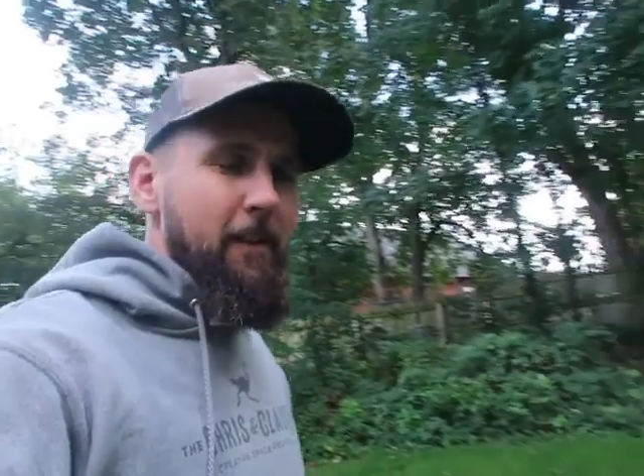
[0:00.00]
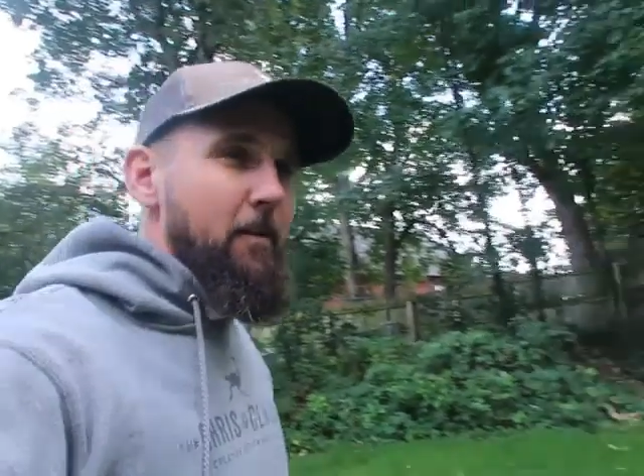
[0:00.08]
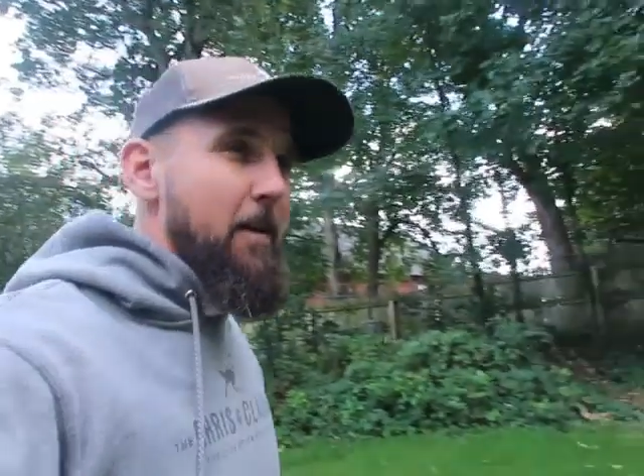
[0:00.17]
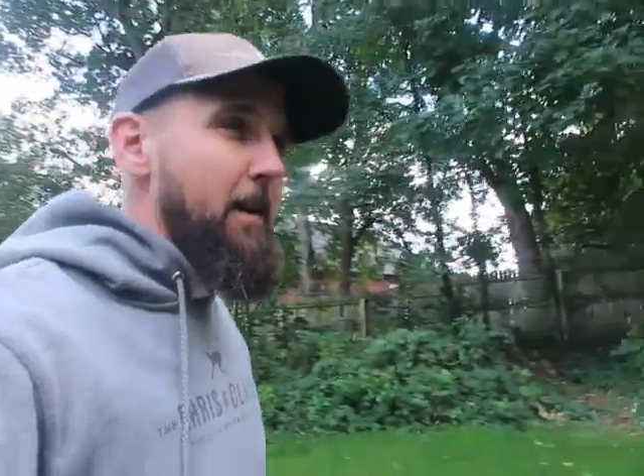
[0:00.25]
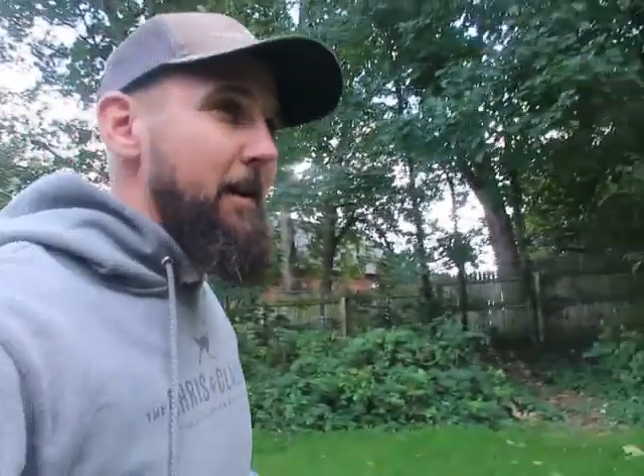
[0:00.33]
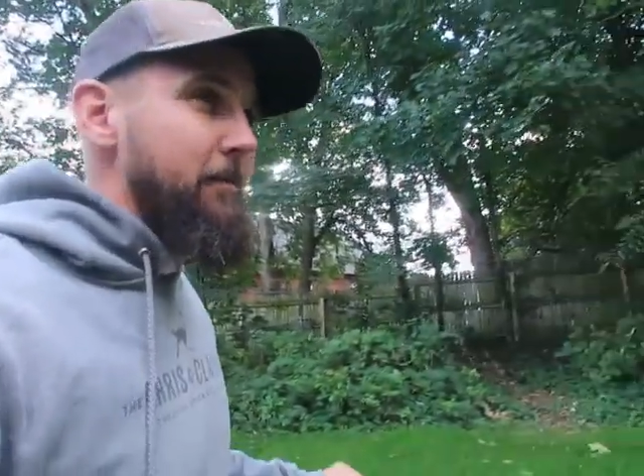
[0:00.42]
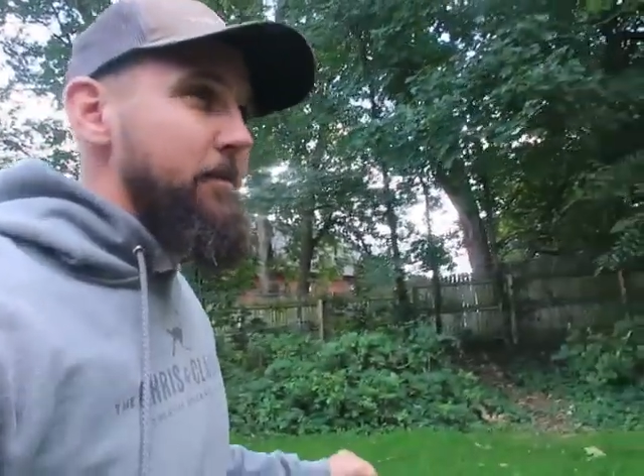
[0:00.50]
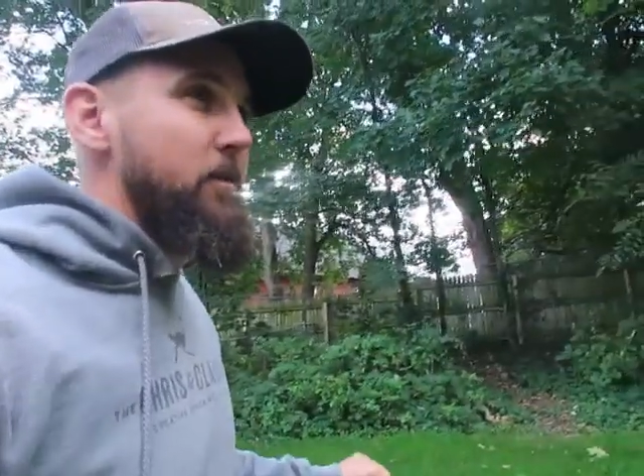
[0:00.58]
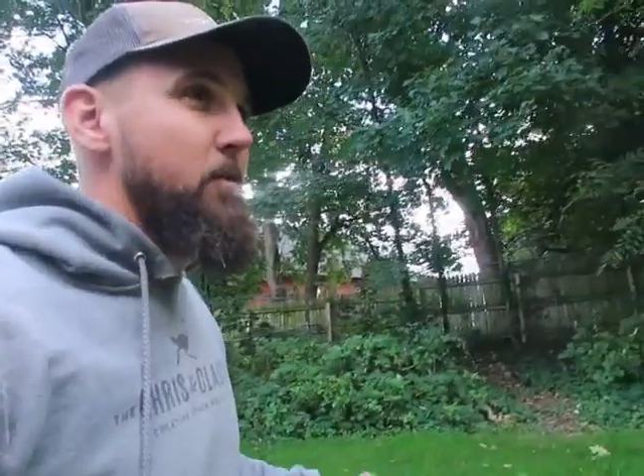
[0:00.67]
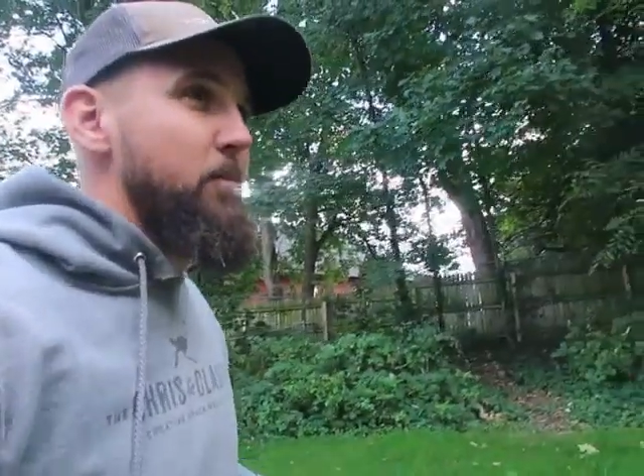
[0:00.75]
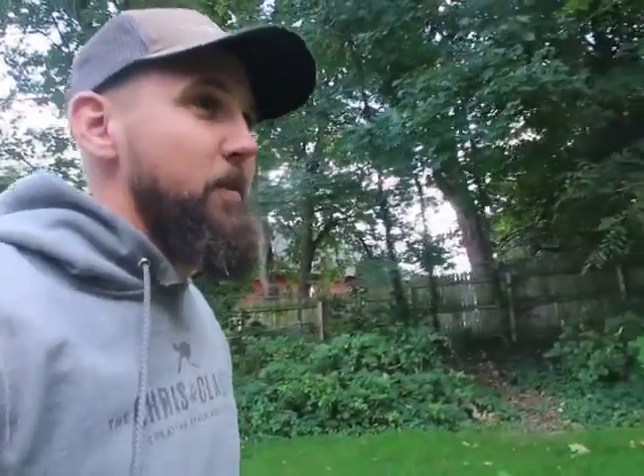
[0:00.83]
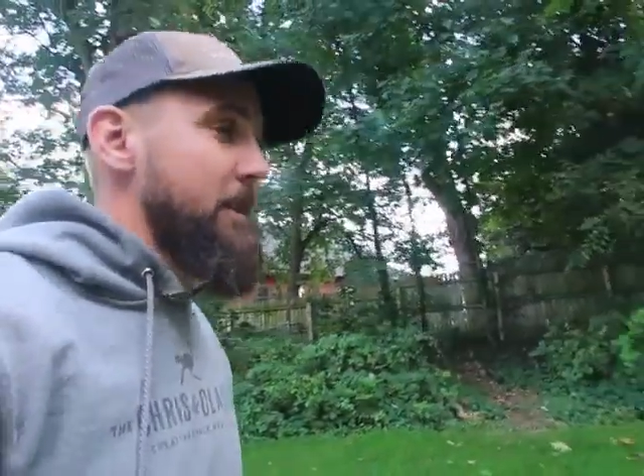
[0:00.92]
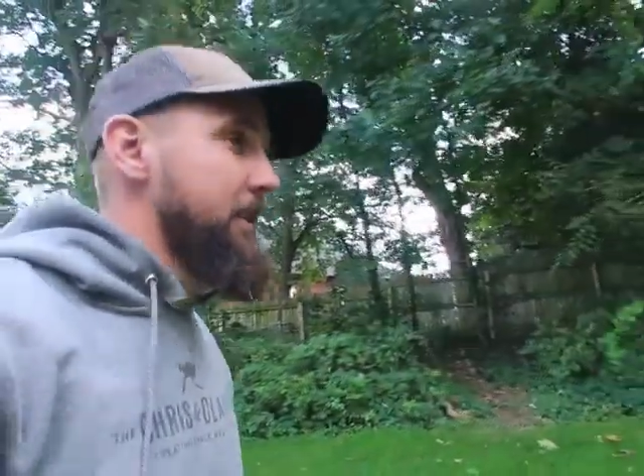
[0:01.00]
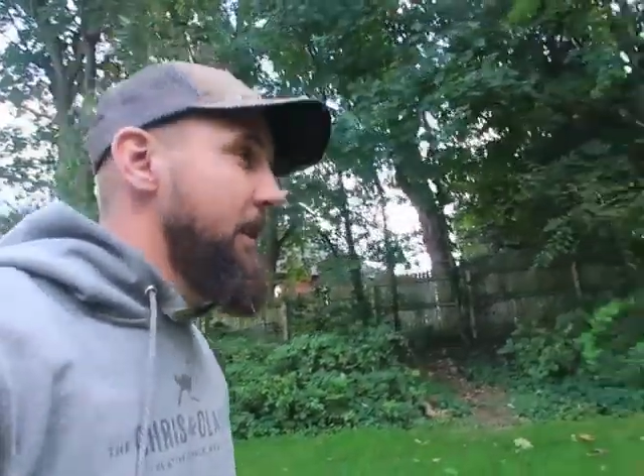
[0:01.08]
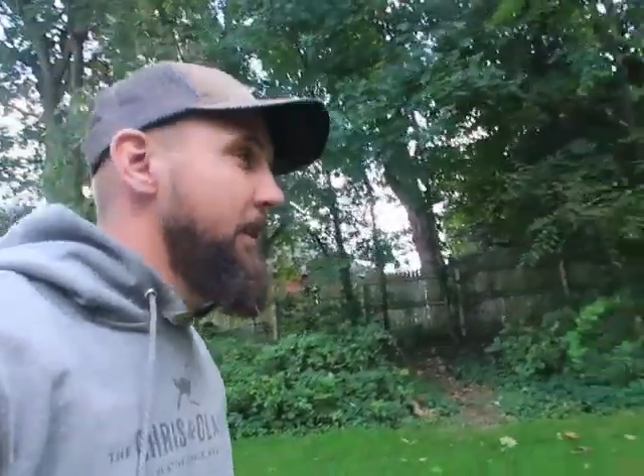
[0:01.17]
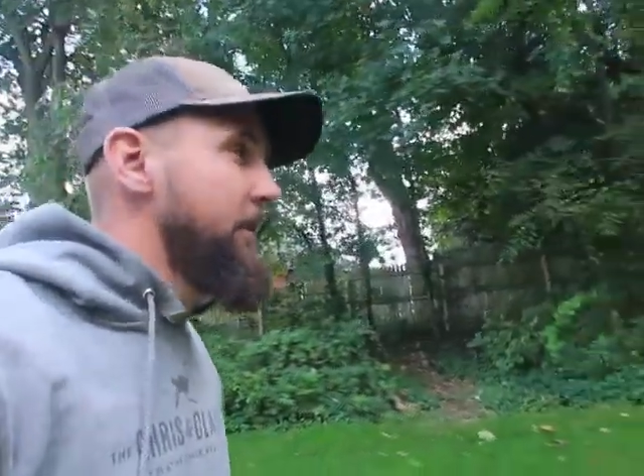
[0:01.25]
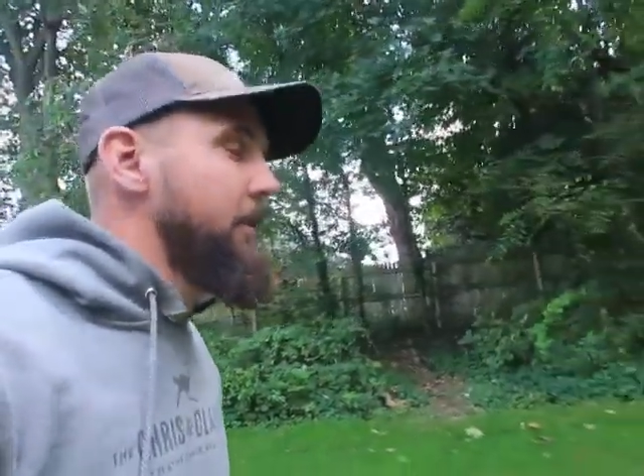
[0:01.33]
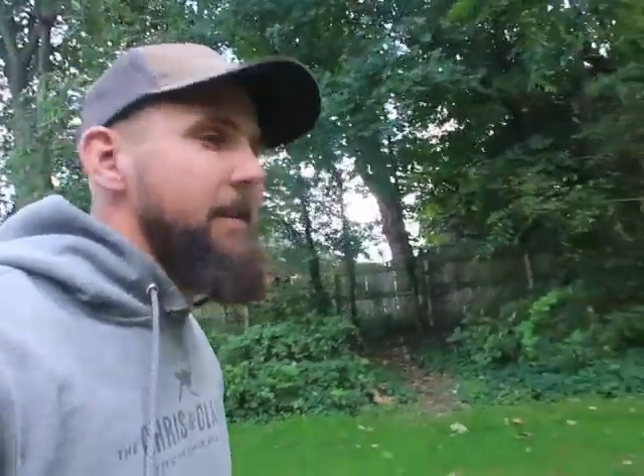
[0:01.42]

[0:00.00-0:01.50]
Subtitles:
Alright, I am super excited